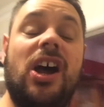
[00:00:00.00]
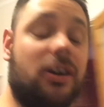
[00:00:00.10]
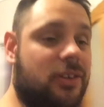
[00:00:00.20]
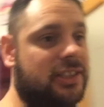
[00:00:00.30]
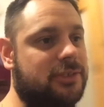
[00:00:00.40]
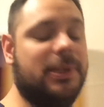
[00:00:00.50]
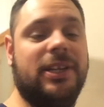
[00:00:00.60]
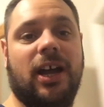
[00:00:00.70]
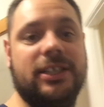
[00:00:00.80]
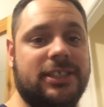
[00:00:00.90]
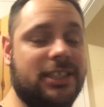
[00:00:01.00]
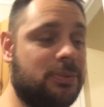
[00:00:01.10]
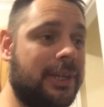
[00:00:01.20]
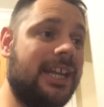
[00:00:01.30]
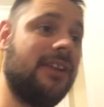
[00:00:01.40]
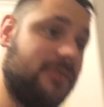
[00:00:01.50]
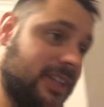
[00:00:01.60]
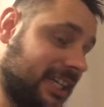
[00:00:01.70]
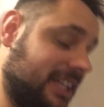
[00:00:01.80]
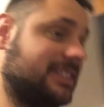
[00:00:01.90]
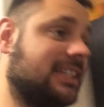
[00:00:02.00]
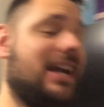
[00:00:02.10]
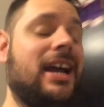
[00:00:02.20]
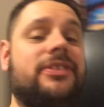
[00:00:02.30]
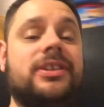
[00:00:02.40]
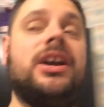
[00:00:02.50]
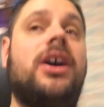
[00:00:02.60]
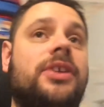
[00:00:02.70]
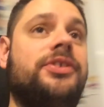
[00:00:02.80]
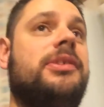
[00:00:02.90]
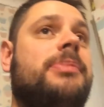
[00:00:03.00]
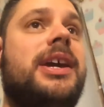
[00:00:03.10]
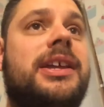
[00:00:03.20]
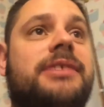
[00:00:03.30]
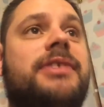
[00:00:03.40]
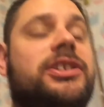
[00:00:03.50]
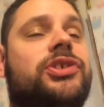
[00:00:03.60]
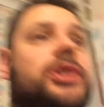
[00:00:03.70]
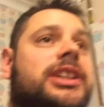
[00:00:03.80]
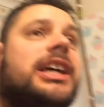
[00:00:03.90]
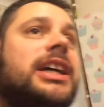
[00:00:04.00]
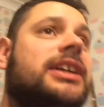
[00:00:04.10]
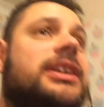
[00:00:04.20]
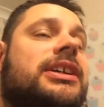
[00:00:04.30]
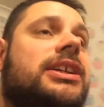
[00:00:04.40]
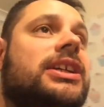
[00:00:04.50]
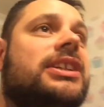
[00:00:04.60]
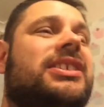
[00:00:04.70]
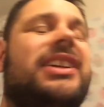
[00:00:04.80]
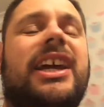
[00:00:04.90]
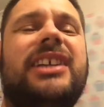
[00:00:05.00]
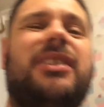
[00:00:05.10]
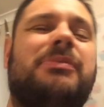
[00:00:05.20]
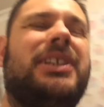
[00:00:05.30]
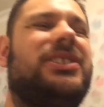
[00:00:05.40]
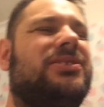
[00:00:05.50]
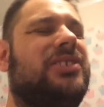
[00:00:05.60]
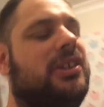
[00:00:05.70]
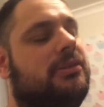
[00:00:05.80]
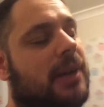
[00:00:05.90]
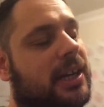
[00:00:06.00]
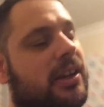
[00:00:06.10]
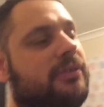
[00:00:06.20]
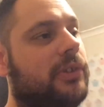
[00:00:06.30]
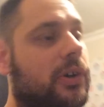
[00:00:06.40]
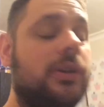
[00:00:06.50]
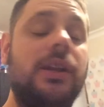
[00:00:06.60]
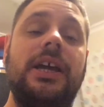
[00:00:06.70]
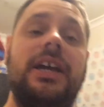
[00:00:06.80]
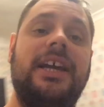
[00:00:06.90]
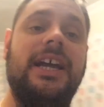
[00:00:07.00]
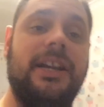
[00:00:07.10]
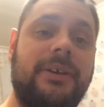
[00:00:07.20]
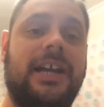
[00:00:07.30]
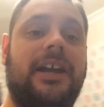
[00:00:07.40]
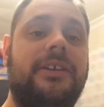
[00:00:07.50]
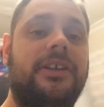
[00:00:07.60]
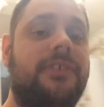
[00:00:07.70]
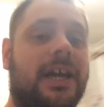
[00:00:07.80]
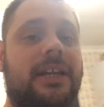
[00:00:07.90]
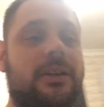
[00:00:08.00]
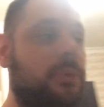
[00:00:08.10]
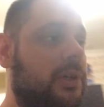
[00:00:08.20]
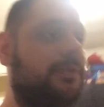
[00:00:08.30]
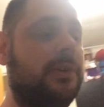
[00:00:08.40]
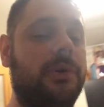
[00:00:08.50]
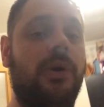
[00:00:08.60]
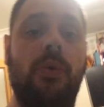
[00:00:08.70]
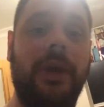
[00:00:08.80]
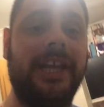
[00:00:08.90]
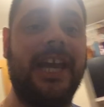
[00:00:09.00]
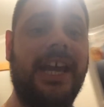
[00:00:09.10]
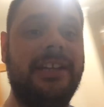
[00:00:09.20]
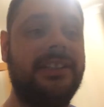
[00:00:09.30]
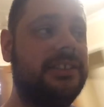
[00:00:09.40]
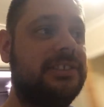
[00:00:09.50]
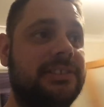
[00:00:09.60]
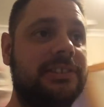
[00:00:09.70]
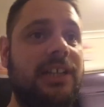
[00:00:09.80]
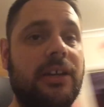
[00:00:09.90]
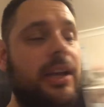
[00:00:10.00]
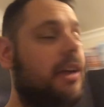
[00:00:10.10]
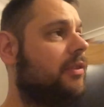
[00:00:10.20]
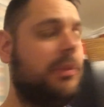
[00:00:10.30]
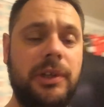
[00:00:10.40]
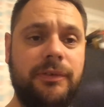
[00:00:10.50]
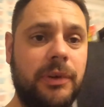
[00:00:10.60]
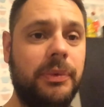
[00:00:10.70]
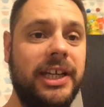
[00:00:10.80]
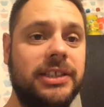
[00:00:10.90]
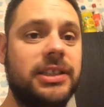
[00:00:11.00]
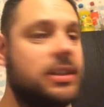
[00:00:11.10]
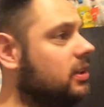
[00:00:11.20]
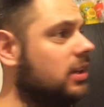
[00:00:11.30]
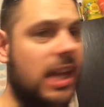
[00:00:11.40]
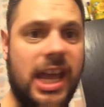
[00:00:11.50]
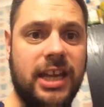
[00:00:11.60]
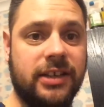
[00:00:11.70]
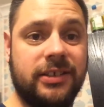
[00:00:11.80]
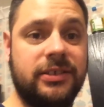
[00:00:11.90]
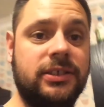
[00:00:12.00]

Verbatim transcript: Oh, it's been nice this weekend for the kids to get out in the garden a bit. They've enjoyed that. So yeah, it's not been too bad overall. Anyway, I hope you've had a wonderful weekend and hope you have a wonderful week ahead.